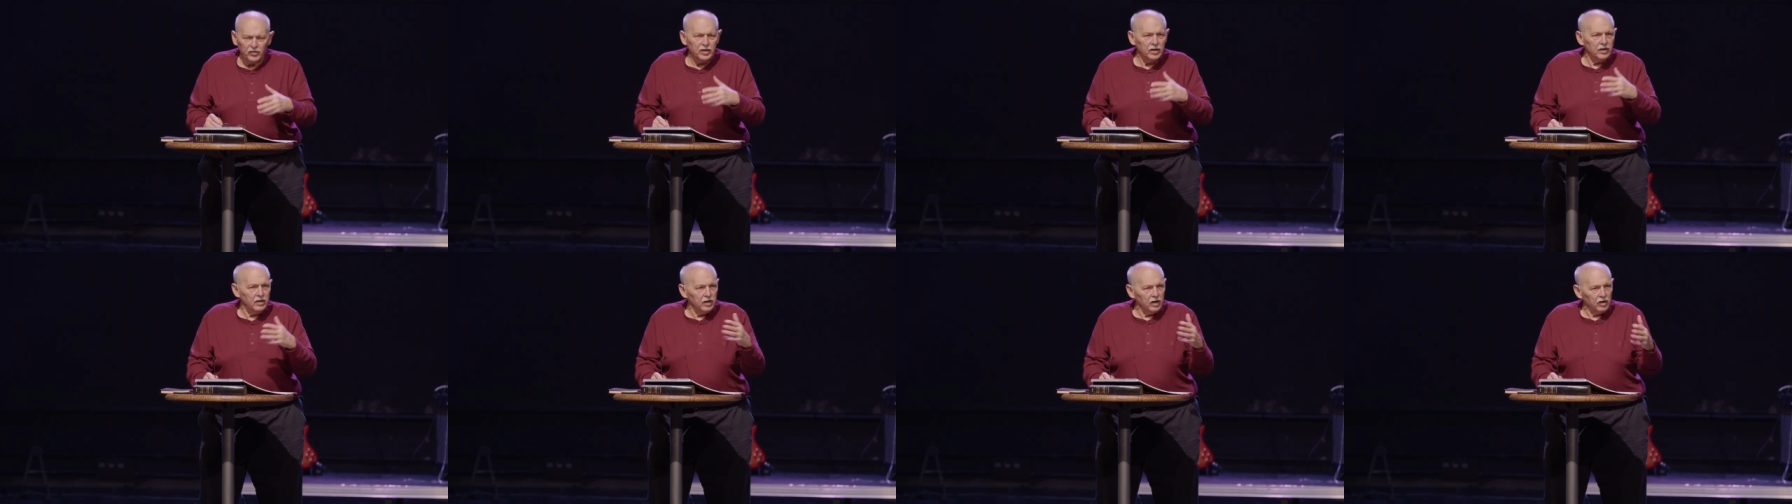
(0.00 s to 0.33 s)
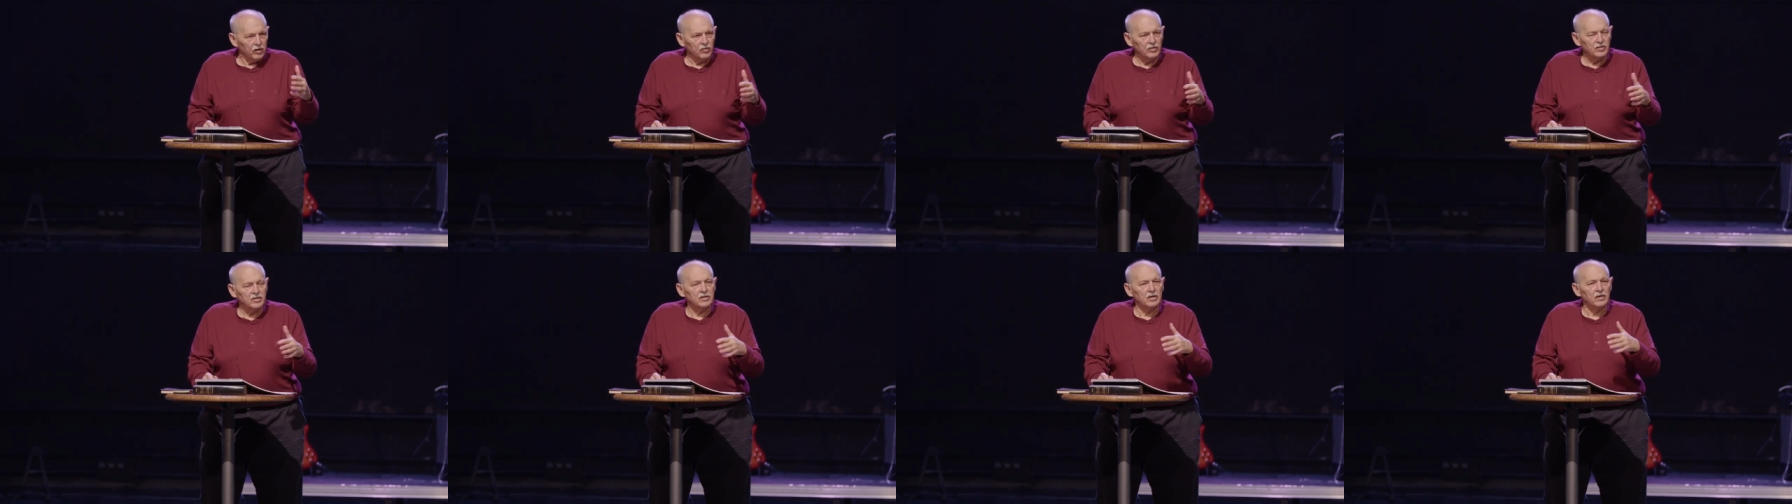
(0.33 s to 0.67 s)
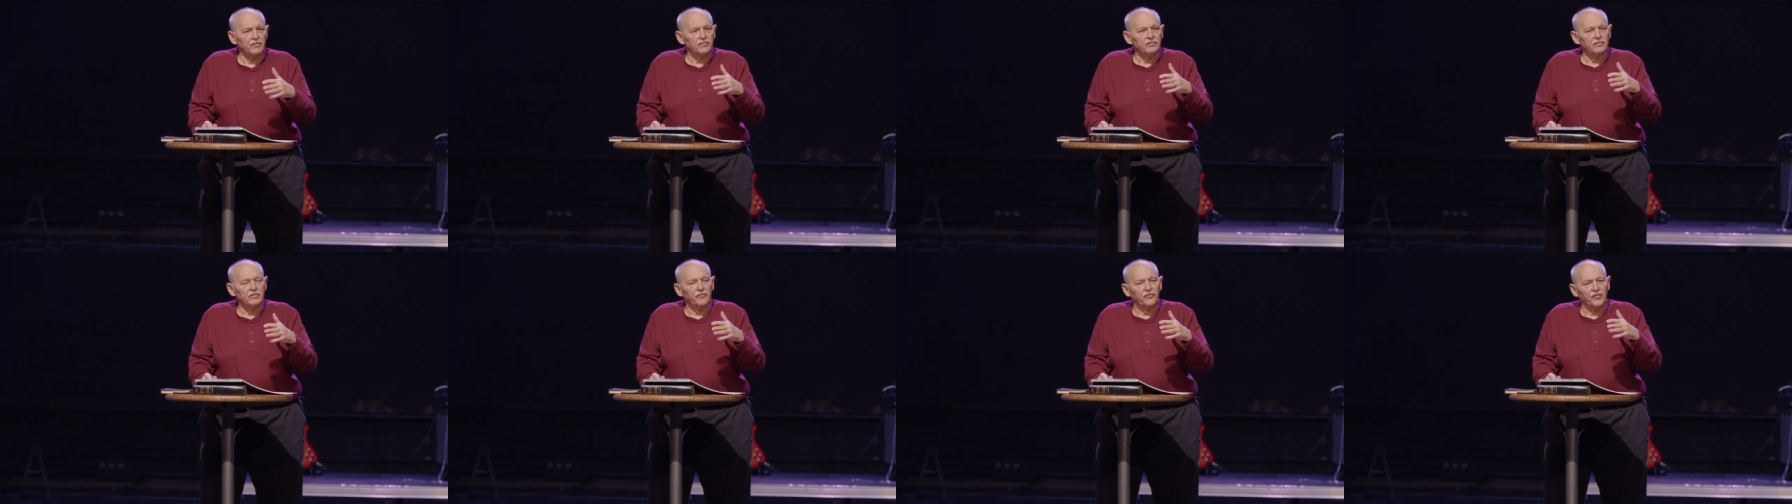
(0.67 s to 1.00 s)
the years
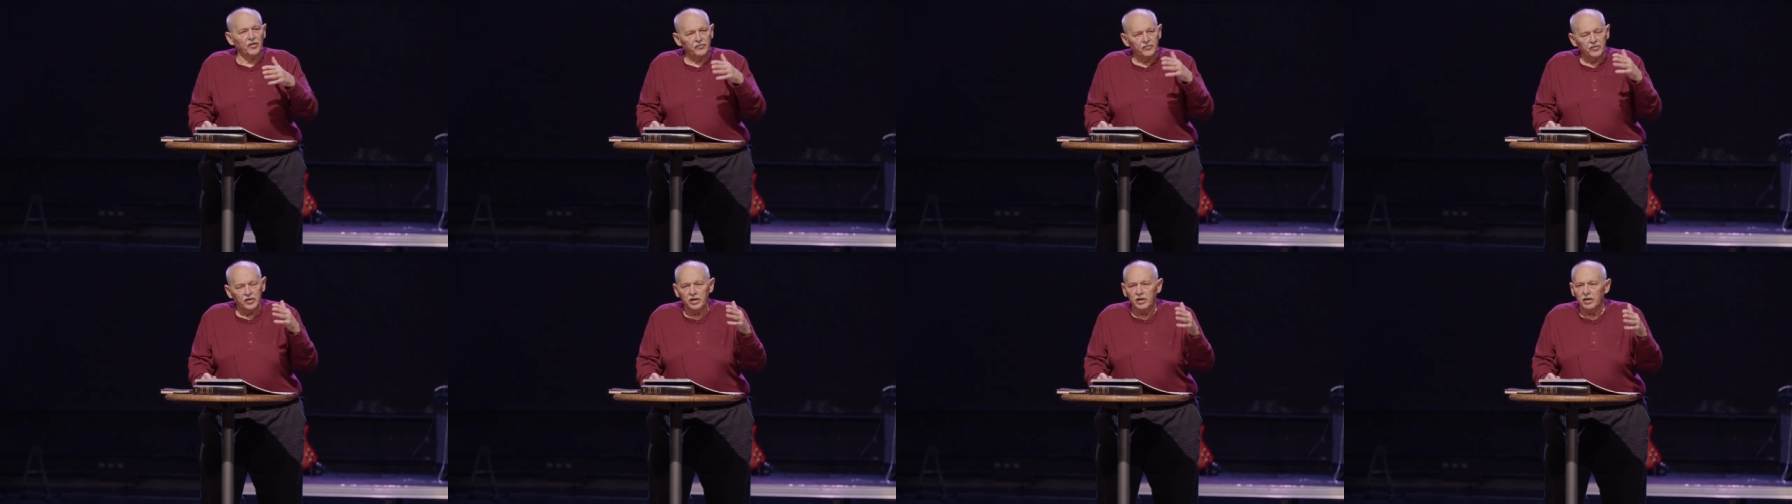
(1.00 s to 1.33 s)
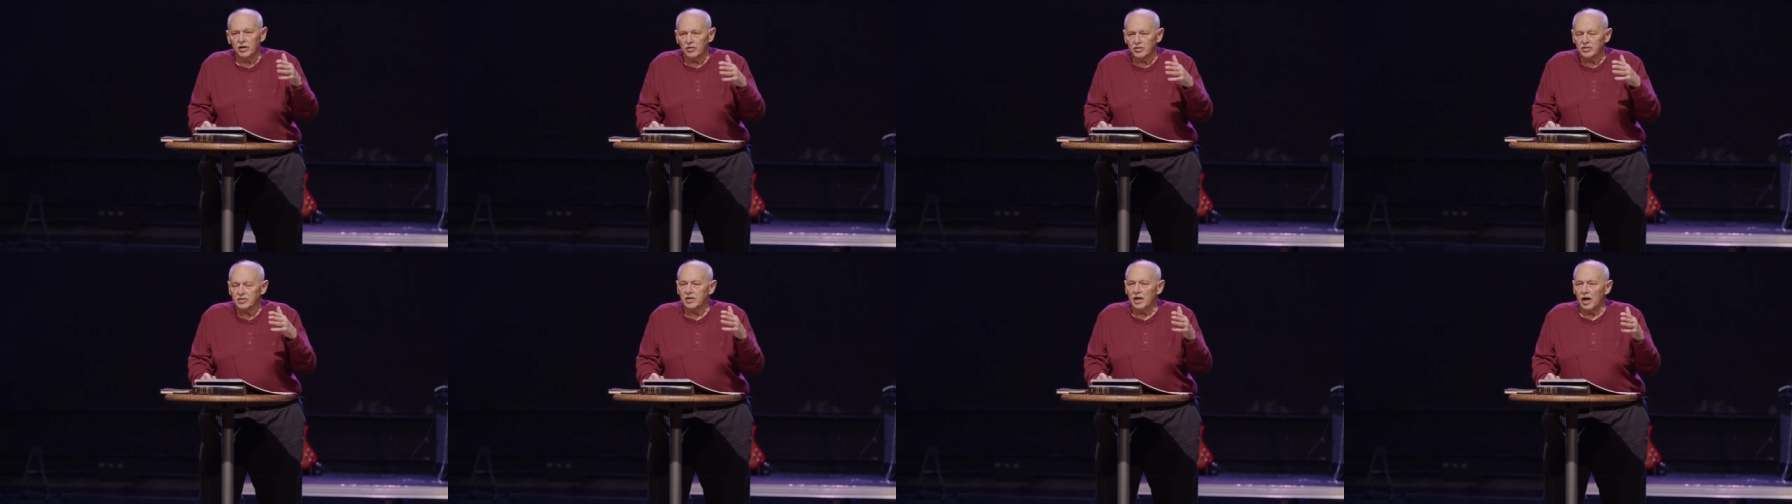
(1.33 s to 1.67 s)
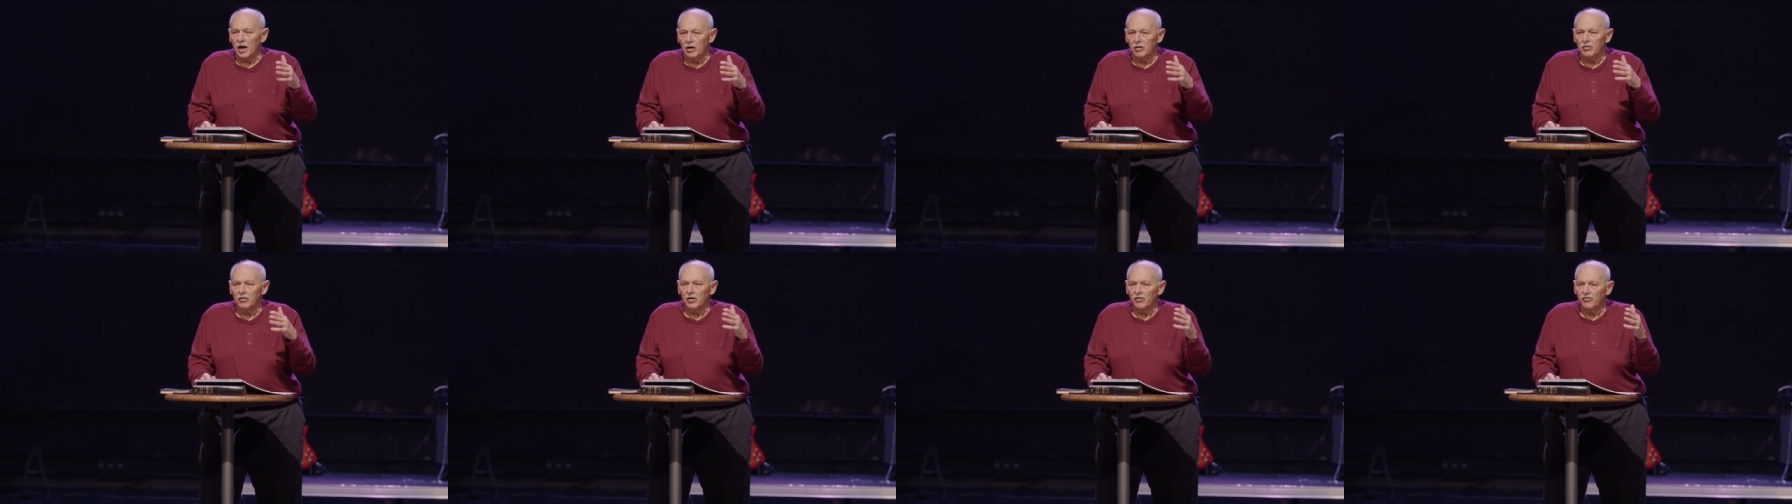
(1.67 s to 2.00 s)
of 50 years
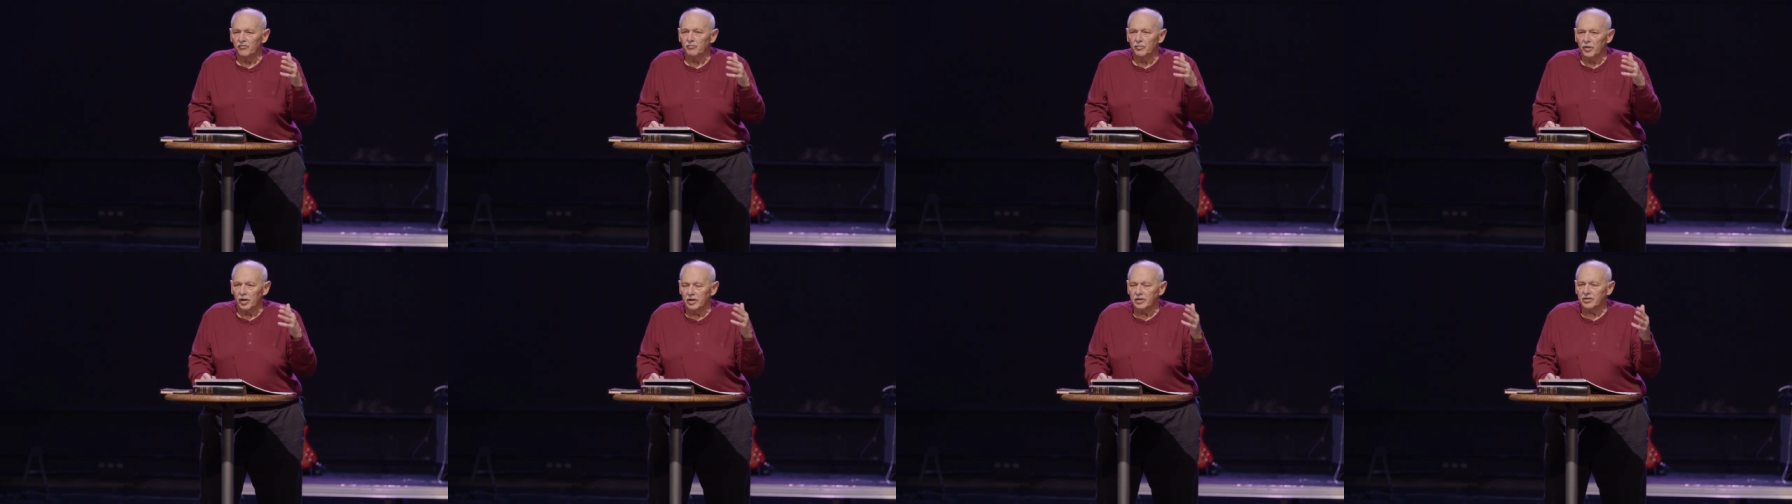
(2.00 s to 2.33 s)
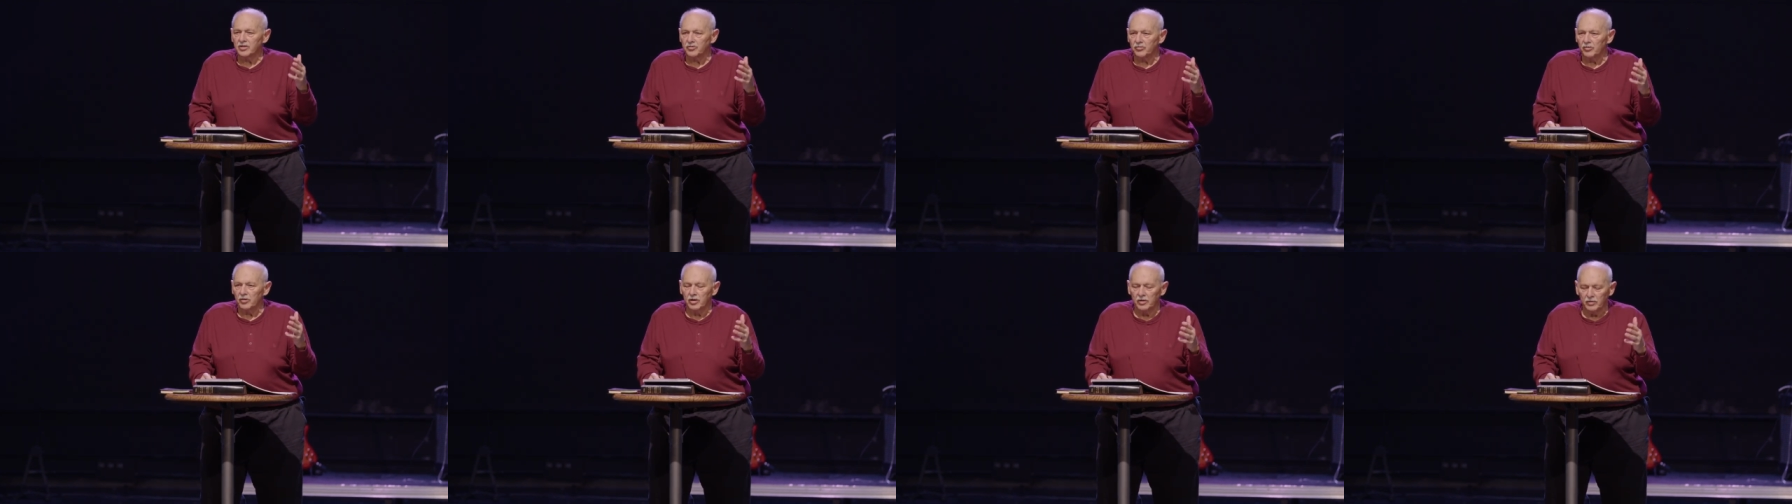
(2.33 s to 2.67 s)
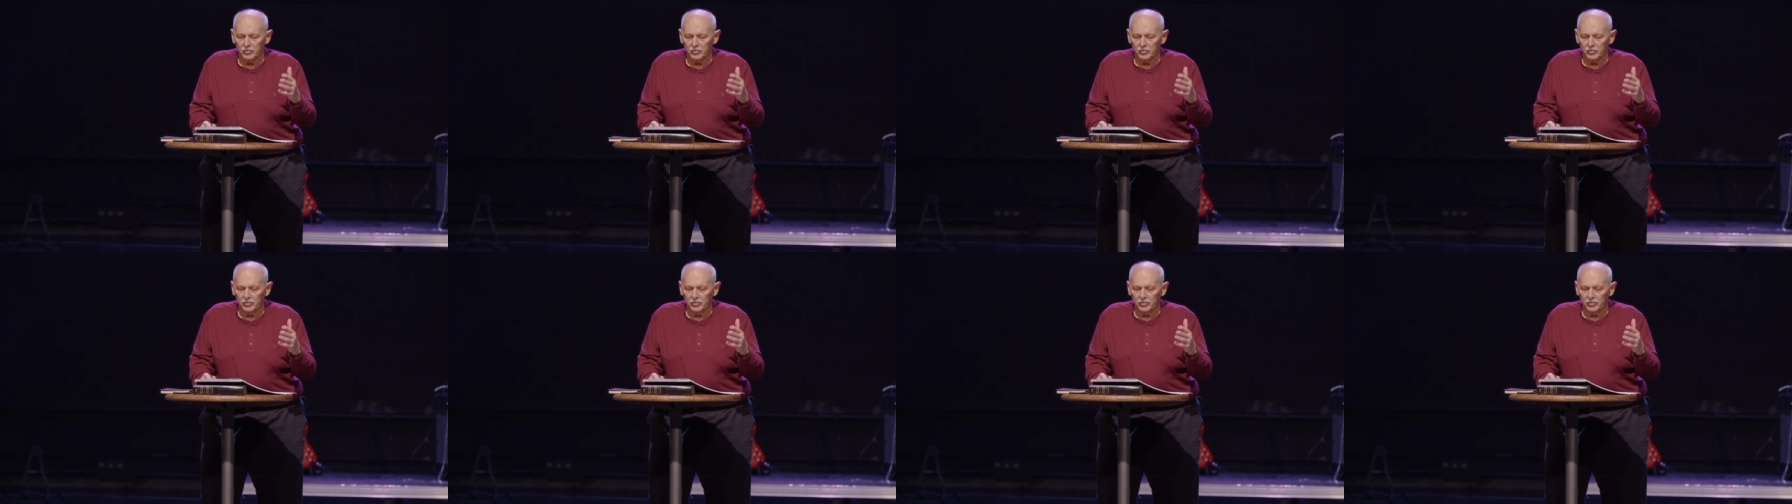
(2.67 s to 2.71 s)
now of ministry